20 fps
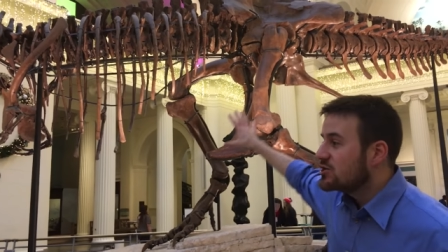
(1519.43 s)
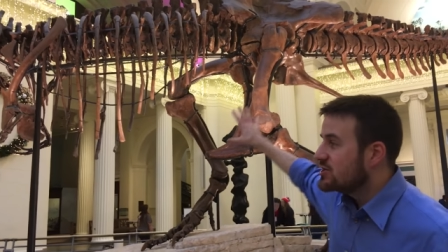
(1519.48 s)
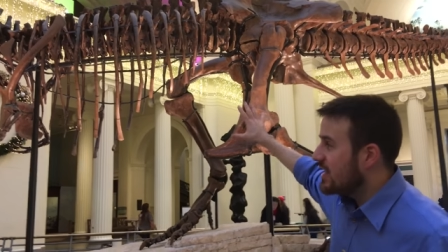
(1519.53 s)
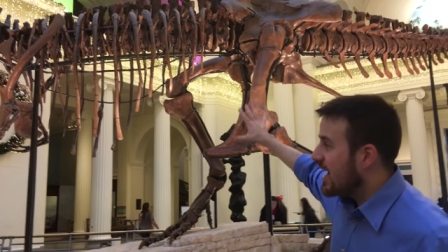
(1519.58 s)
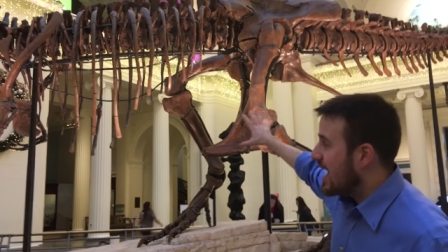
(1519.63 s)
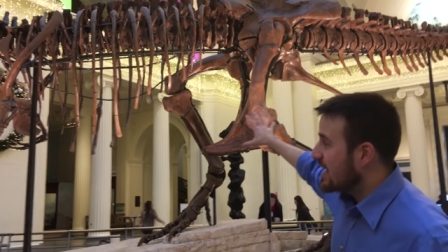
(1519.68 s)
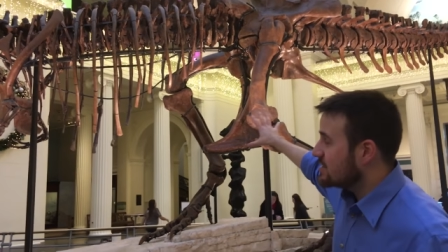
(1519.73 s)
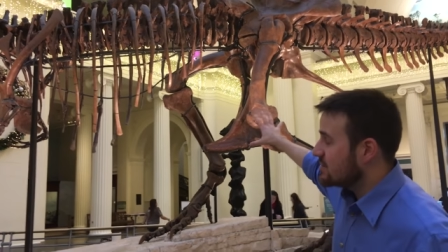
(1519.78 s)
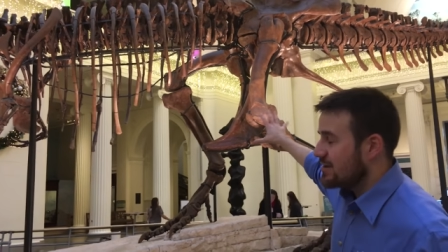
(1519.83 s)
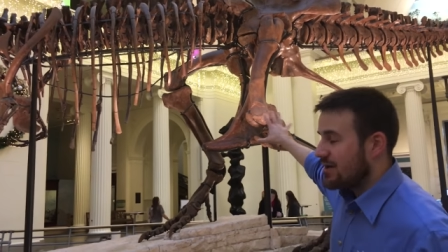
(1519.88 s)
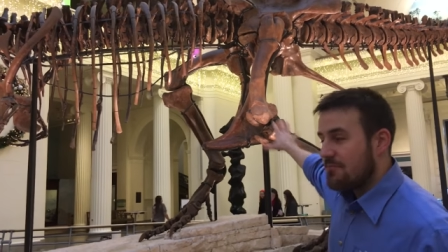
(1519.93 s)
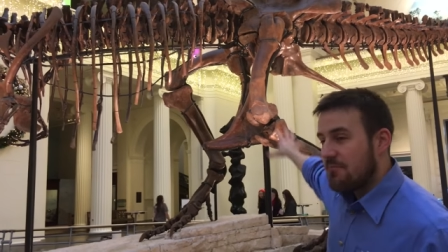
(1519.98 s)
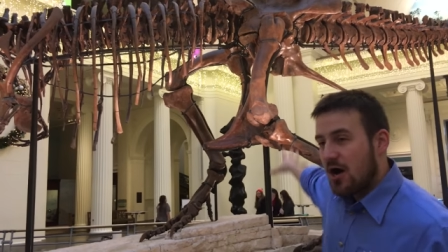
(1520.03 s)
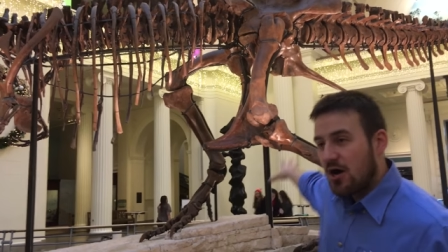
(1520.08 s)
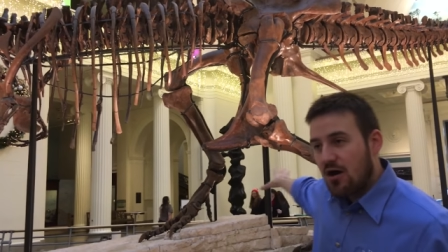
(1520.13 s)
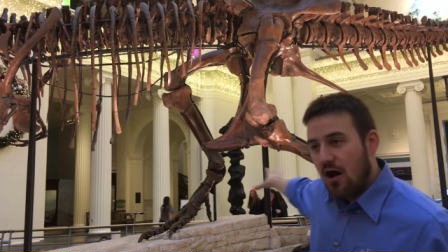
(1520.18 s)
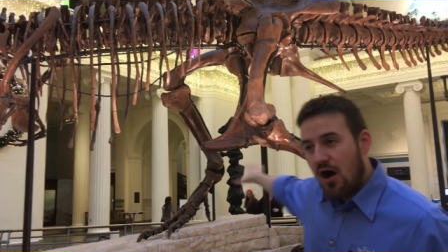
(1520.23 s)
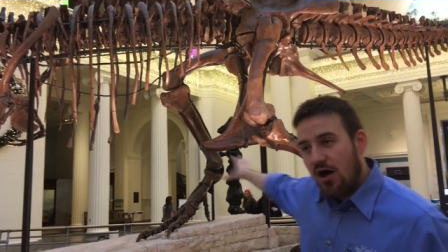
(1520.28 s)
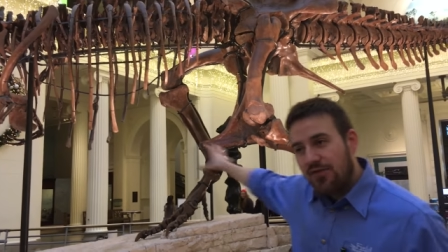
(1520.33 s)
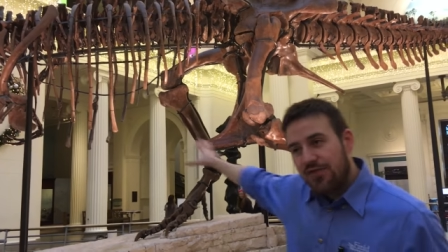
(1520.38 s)
She actually,
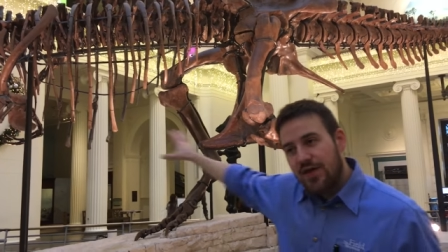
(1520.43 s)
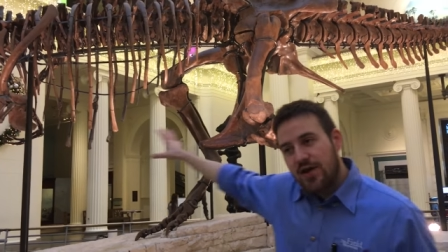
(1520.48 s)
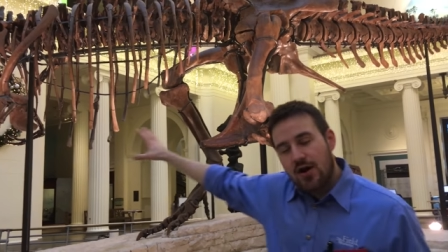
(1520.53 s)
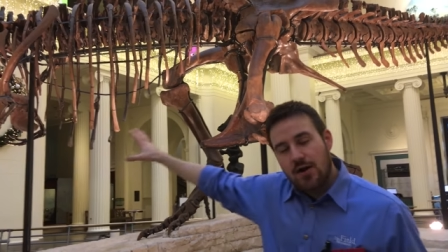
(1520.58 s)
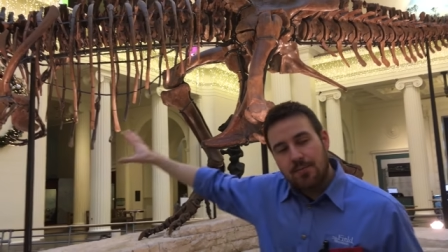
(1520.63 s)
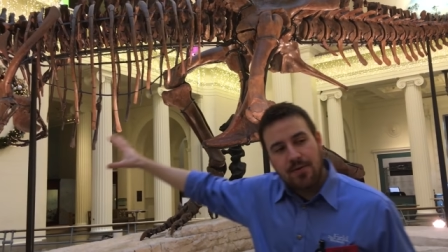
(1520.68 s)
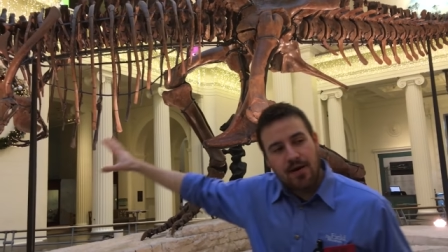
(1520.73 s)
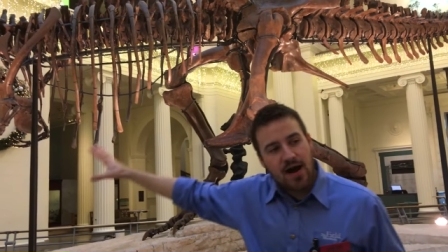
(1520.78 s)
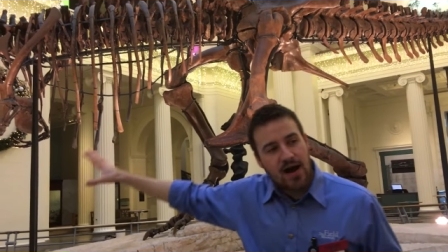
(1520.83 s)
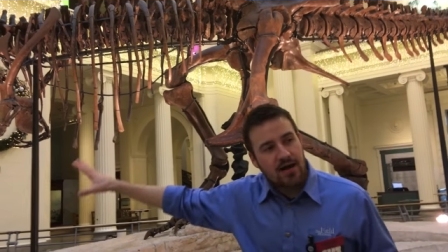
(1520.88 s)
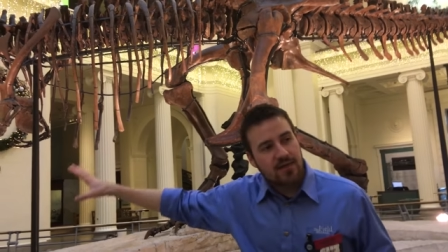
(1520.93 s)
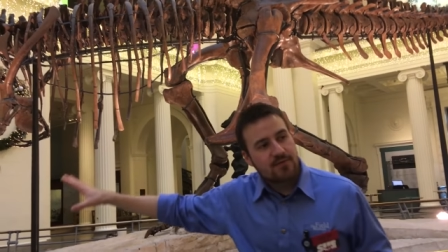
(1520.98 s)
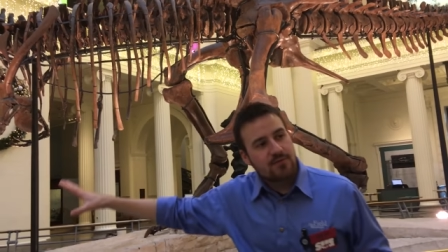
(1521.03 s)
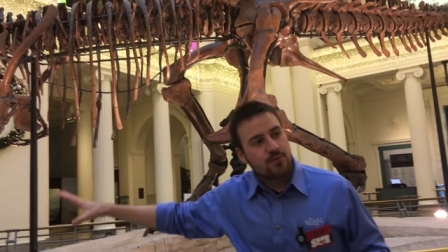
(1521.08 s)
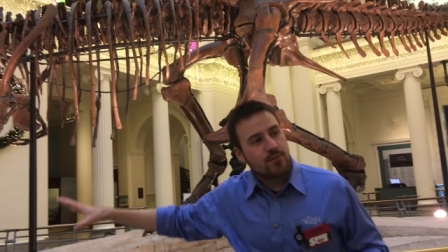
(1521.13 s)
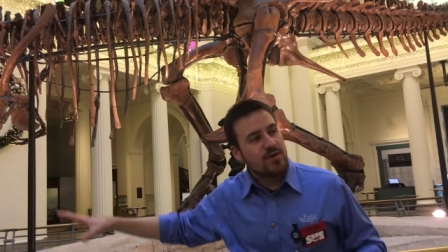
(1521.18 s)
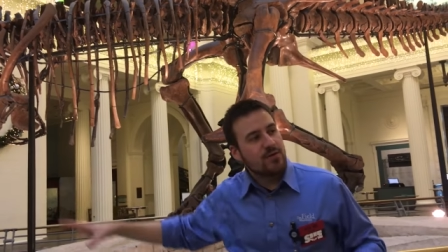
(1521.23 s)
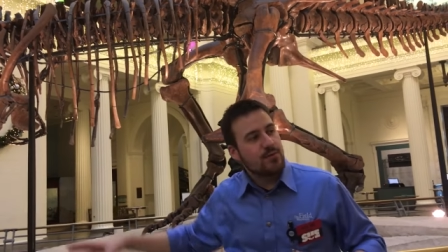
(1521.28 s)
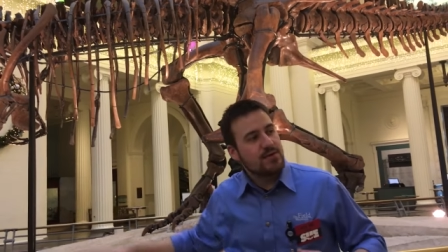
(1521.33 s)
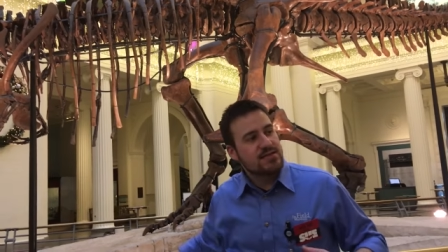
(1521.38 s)
among all theropods,